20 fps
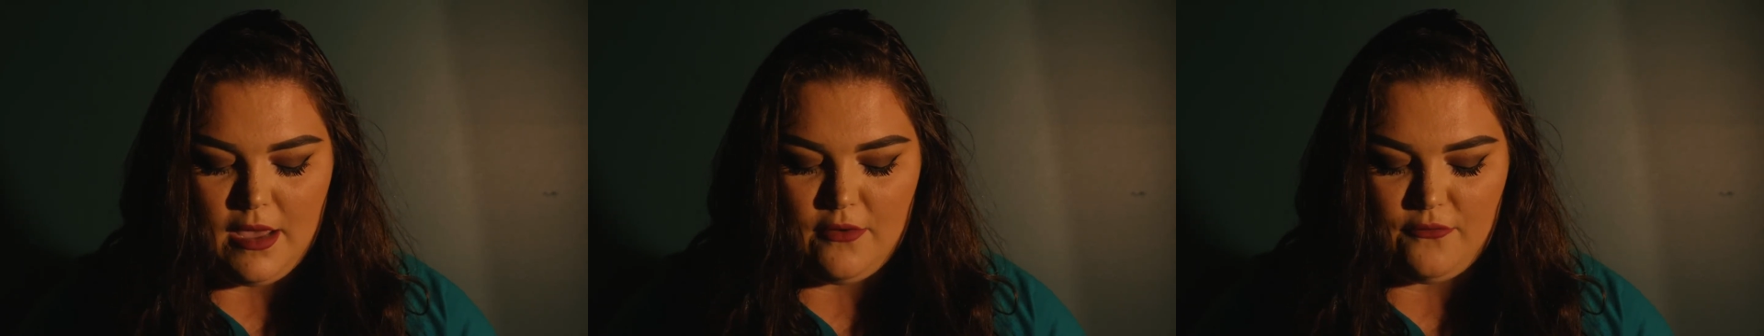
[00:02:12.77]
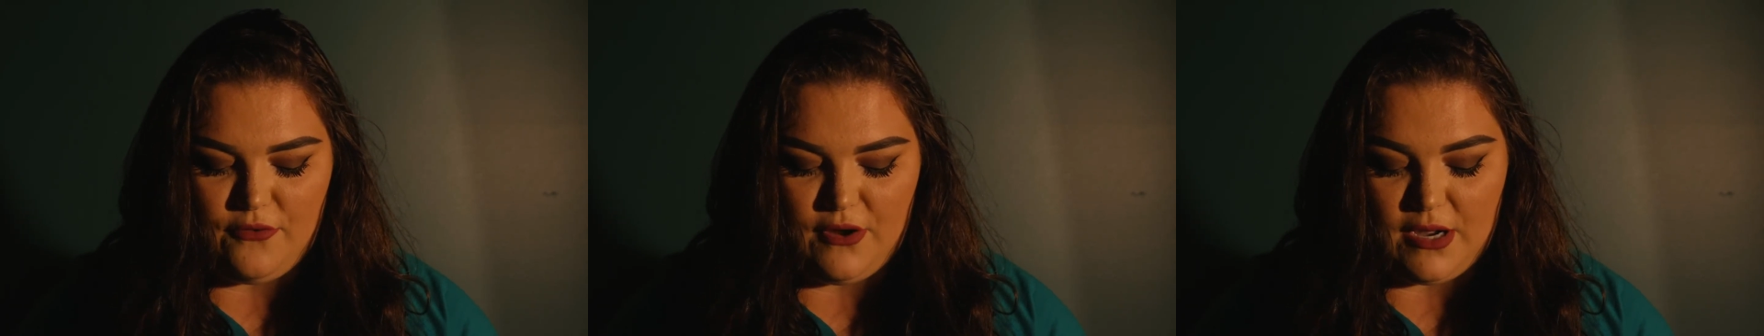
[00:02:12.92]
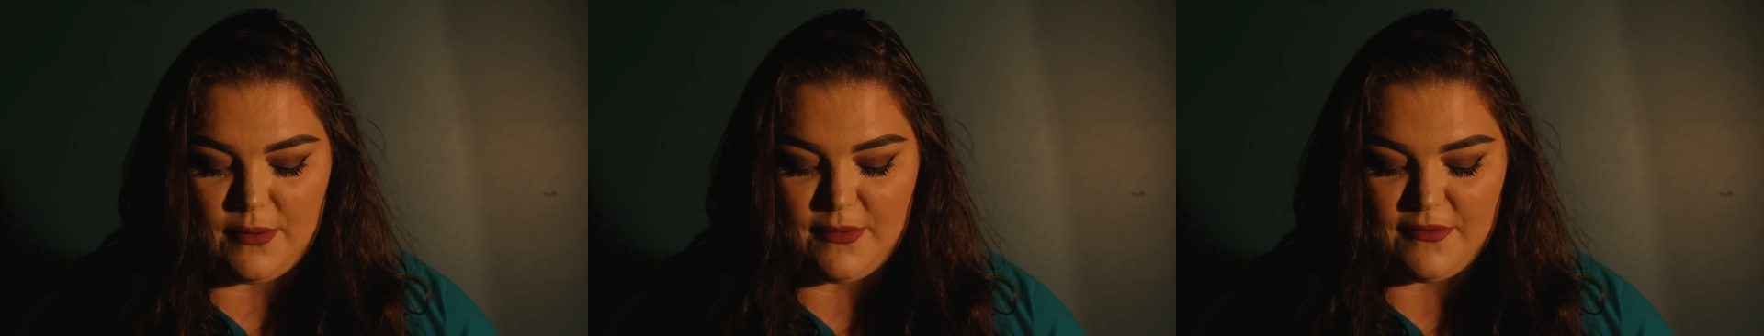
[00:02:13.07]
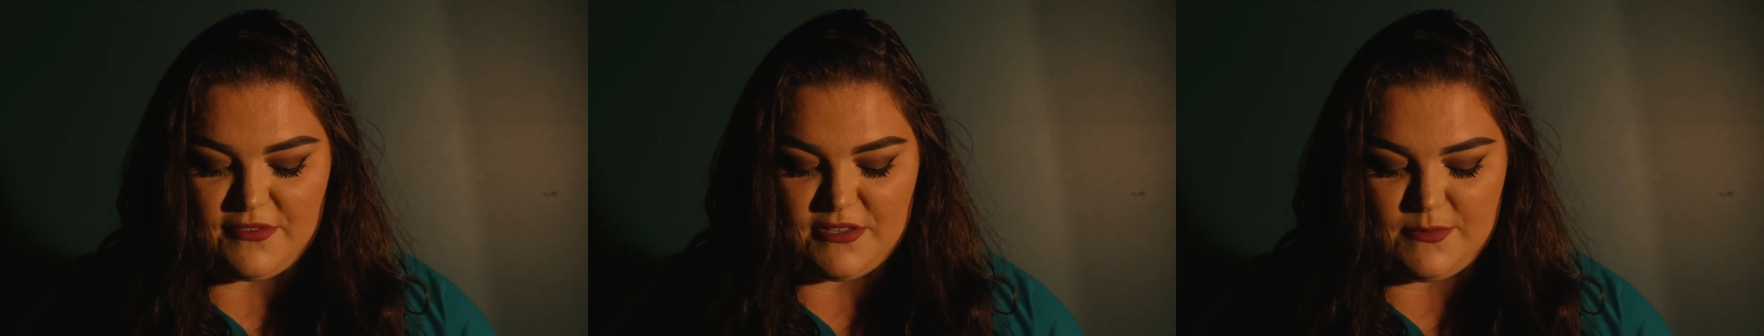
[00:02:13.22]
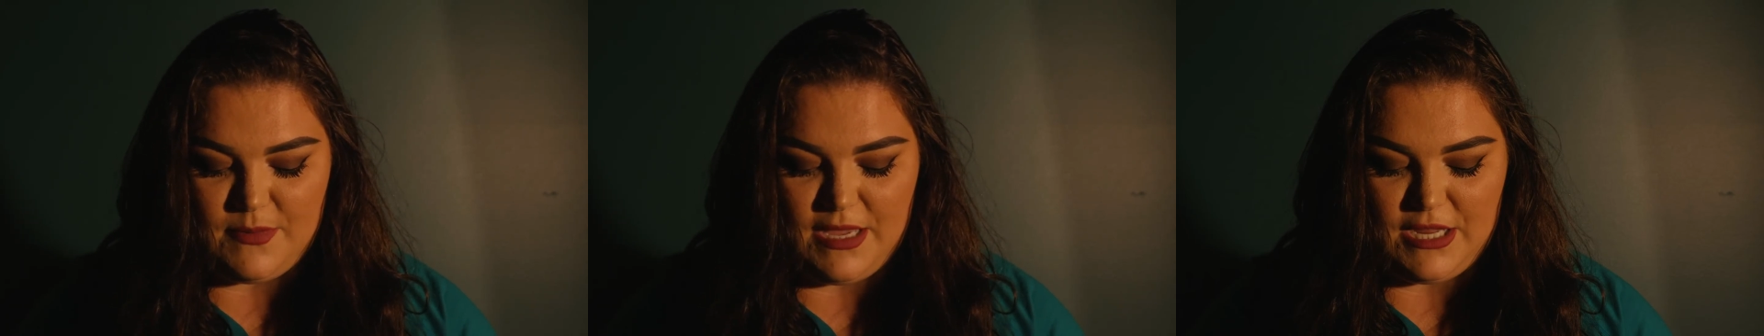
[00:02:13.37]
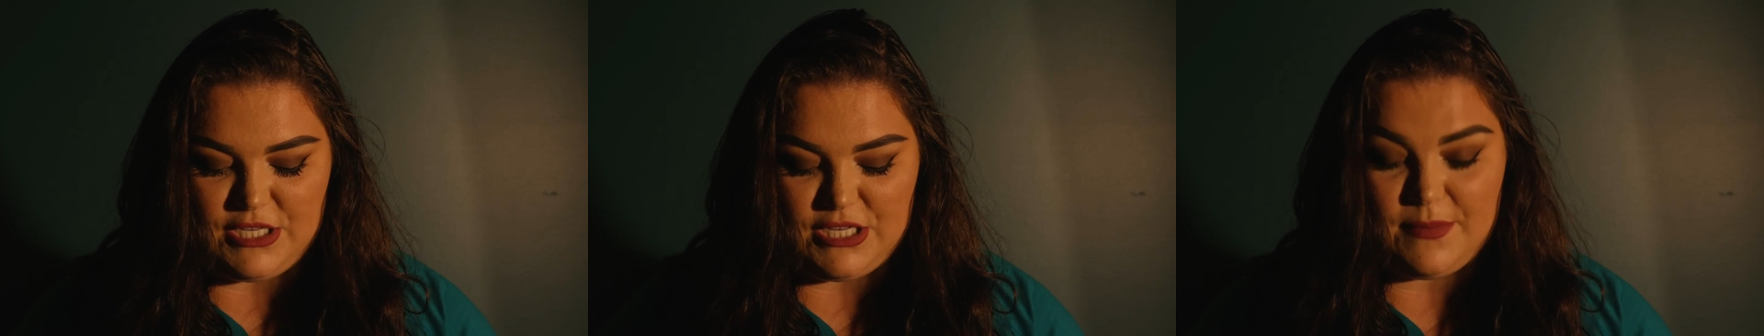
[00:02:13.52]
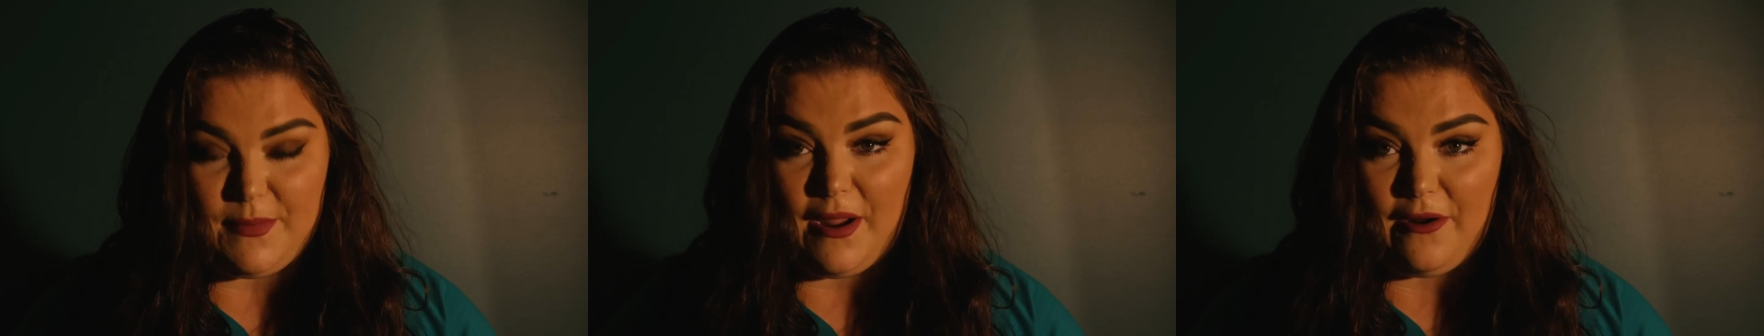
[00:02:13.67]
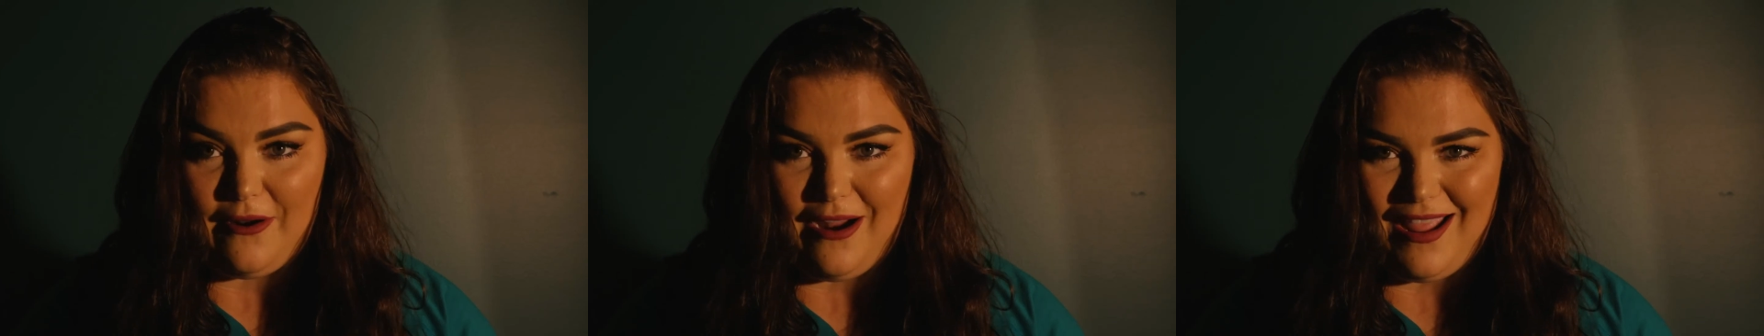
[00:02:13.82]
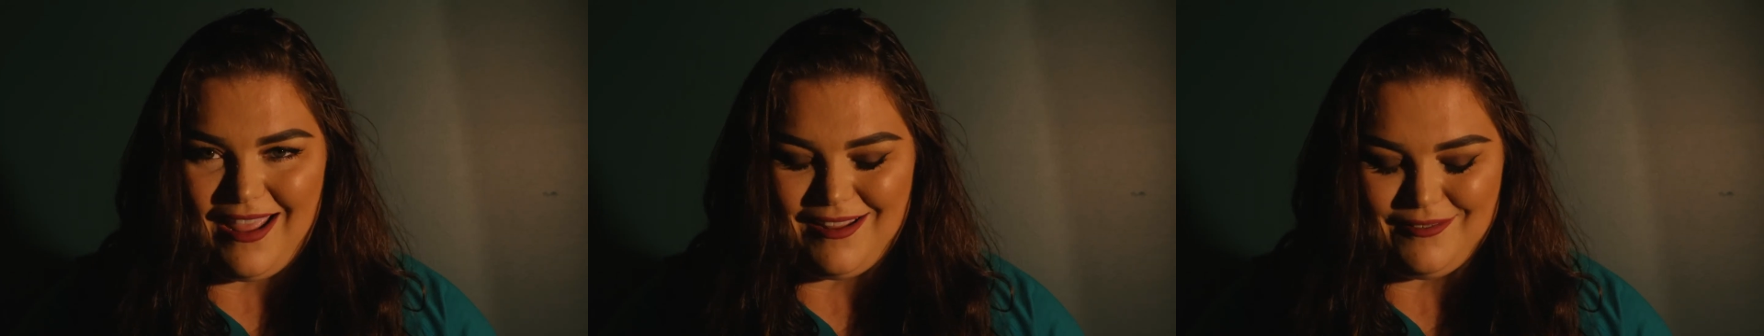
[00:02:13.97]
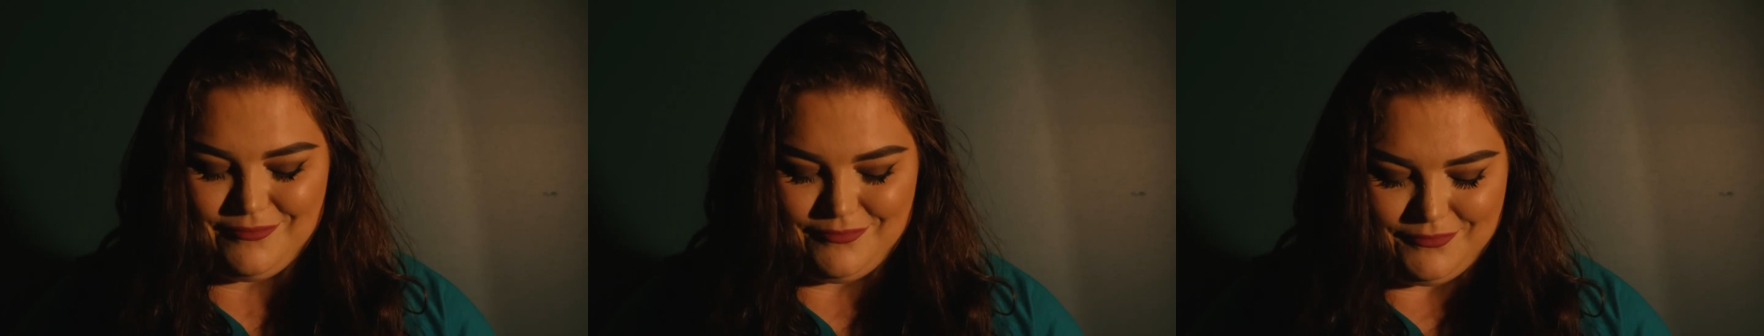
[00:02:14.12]
Freedom of speech, am I
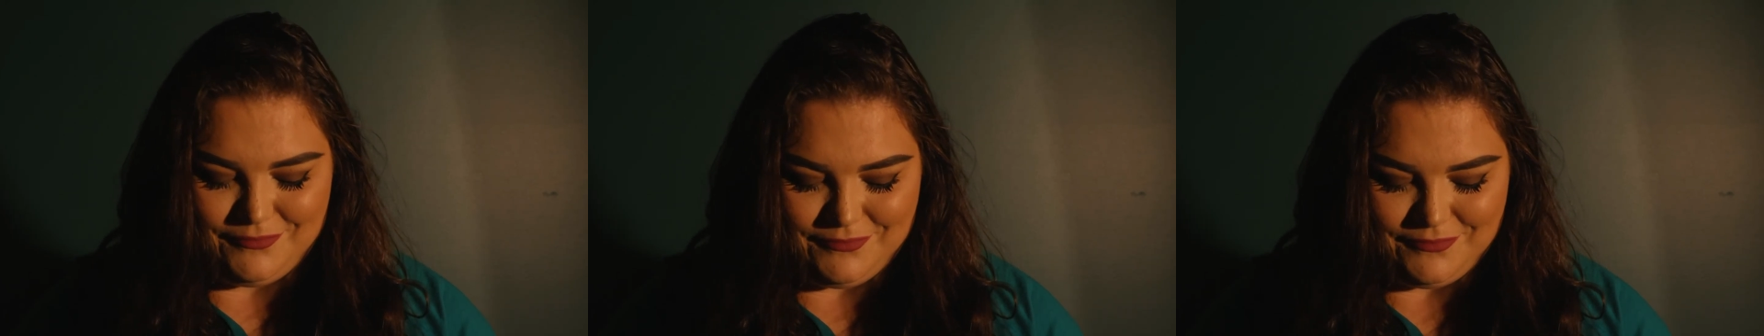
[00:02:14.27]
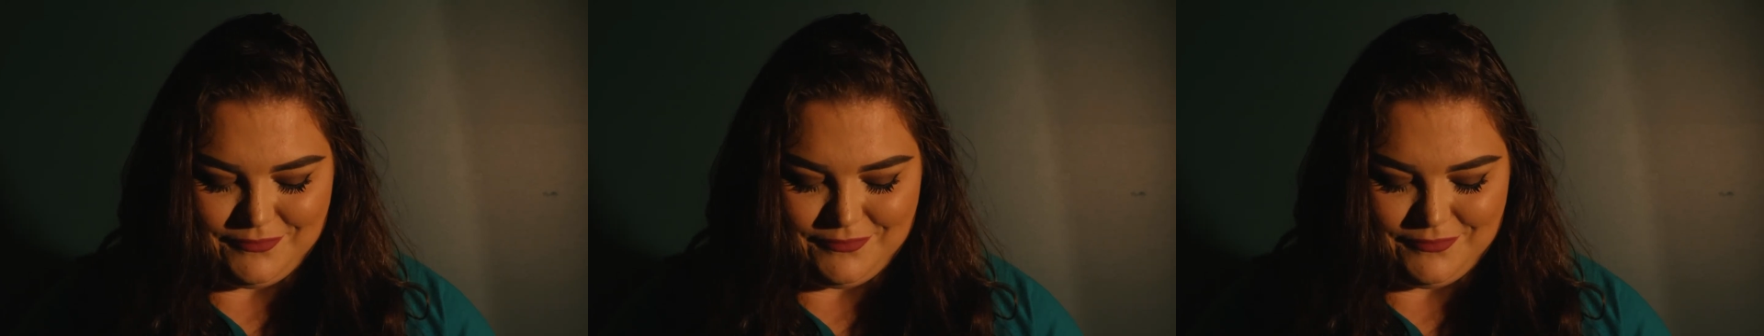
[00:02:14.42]
right?